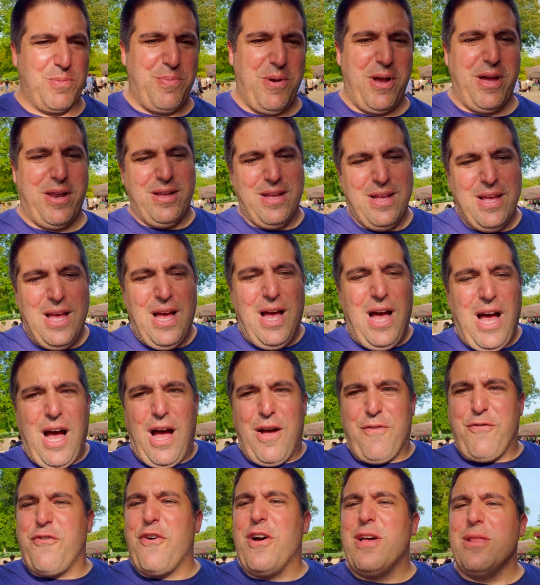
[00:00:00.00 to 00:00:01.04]
But a
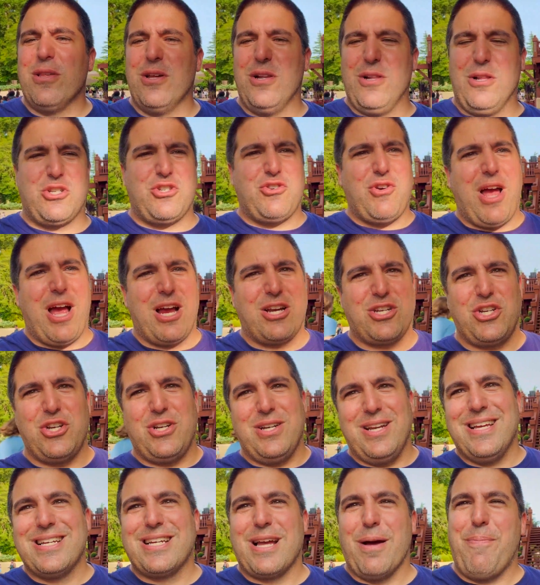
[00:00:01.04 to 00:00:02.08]
fun little attraction.
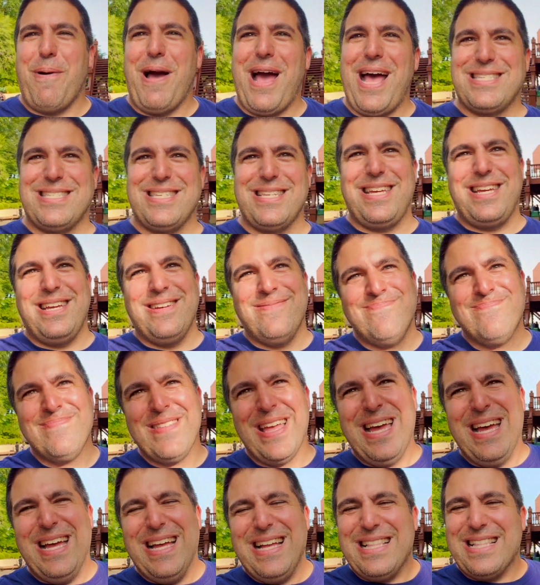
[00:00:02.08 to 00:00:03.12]
Capacity,
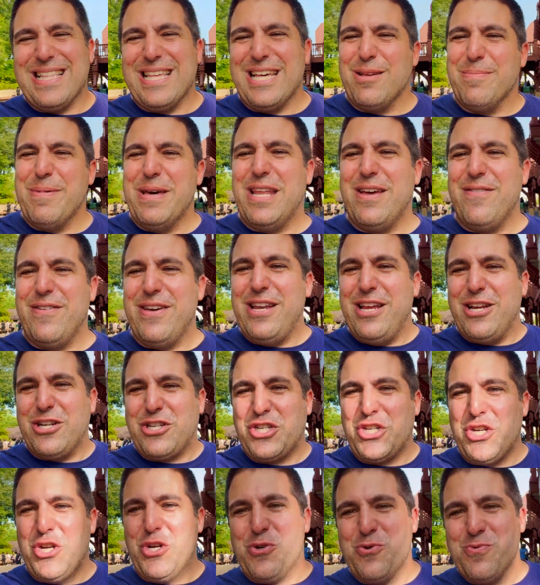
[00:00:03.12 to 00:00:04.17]
a little bit of an
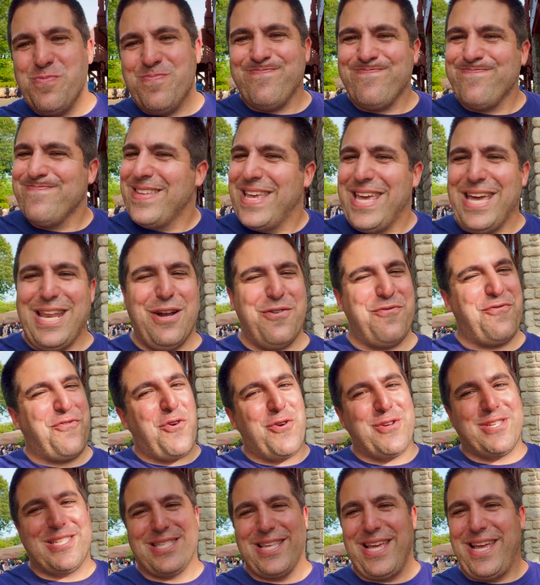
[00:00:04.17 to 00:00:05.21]
issue. Hit it
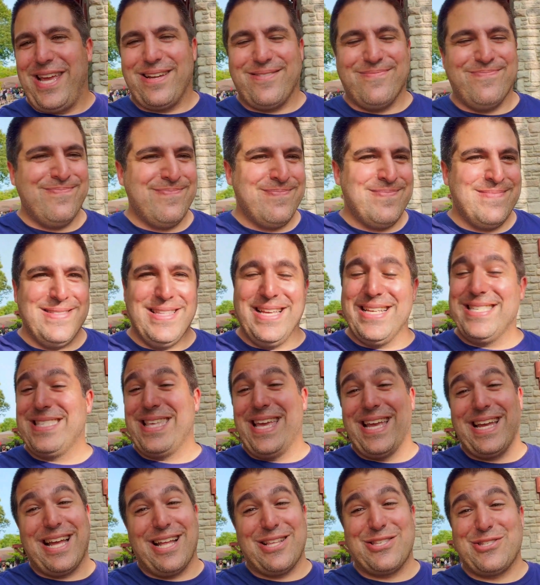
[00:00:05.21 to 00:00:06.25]
first thing. This
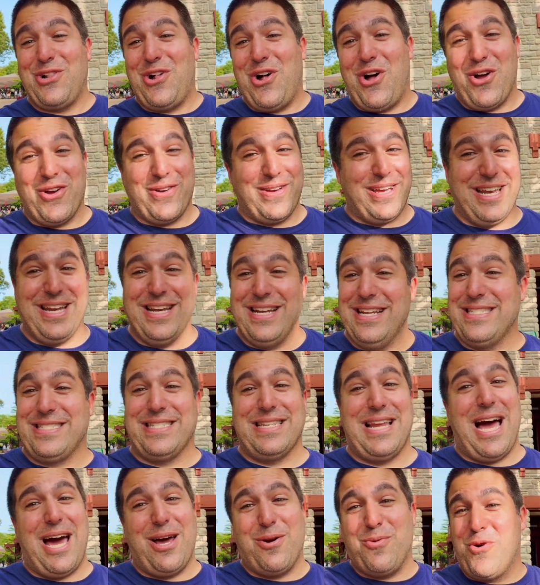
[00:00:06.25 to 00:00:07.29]
thing gets long, and it is
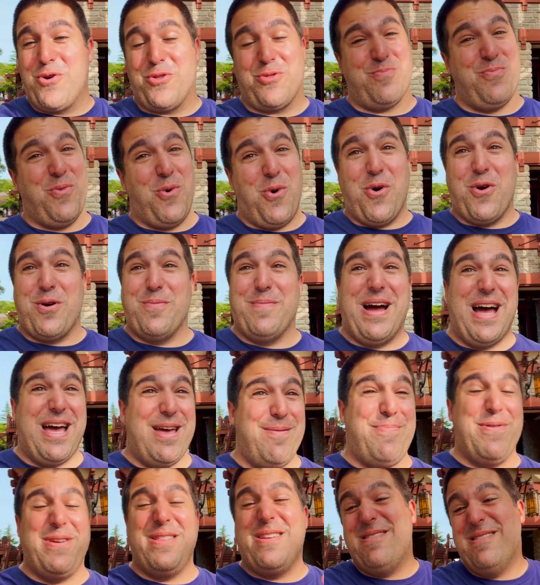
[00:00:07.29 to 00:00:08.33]
not worth more, in my
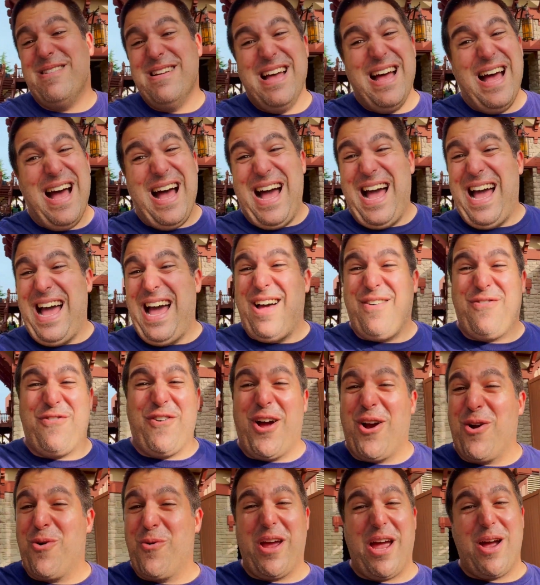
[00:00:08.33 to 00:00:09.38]
opinion, a
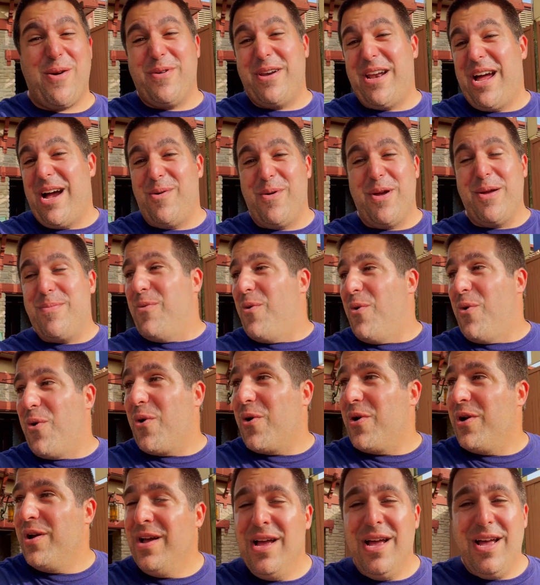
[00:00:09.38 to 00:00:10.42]
half-hour wait. I would not wait more
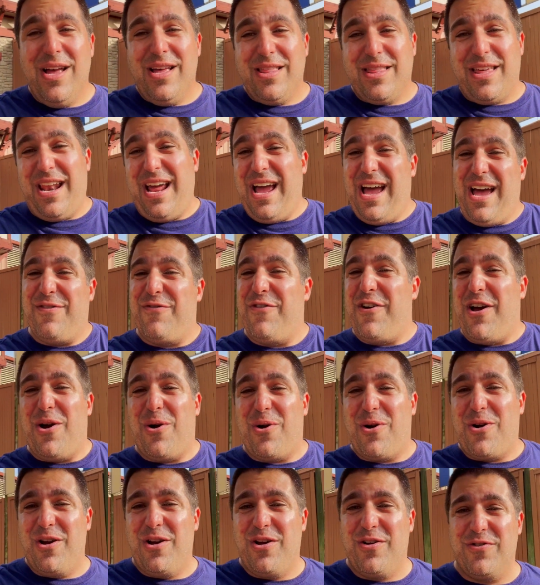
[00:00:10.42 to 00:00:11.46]
than a half
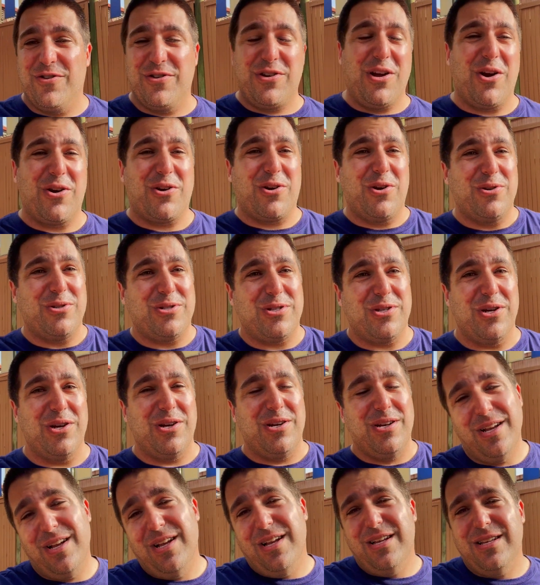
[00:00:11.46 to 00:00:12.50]
hour for DarKoaster.
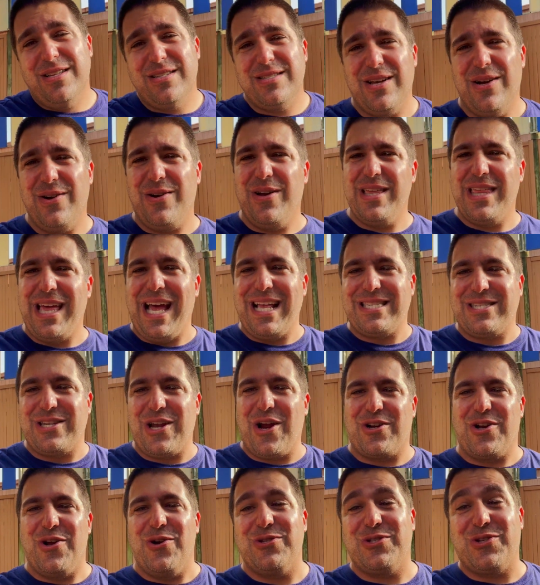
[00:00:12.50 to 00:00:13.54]
So that's
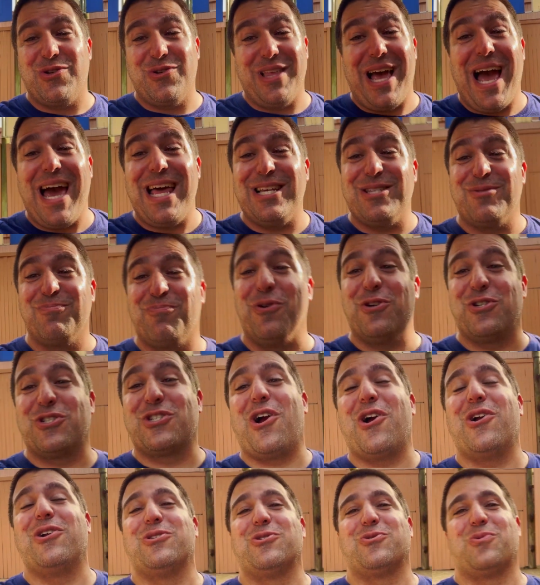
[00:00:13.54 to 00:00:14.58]
DarKoaster. That is Busch
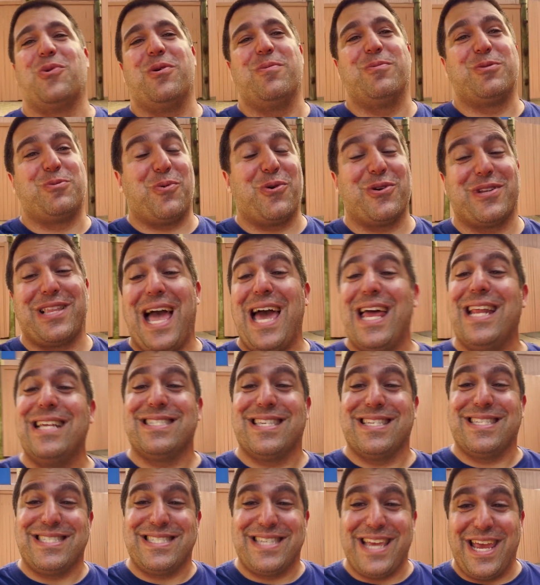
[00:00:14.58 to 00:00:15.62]
Gardens Williamsburg. That is
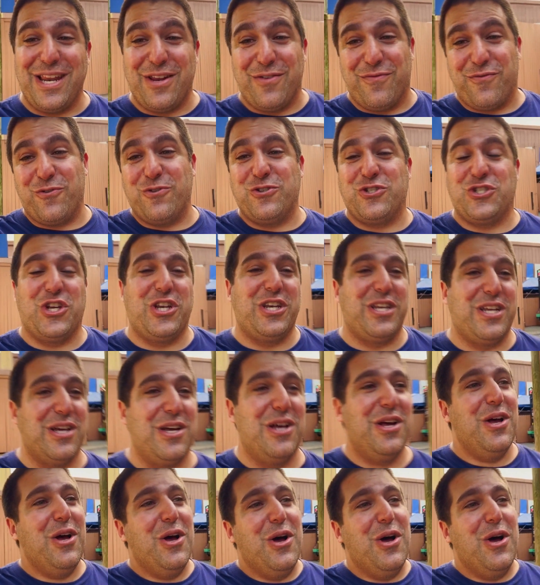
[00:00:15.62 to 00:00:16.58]
the state of Virginia.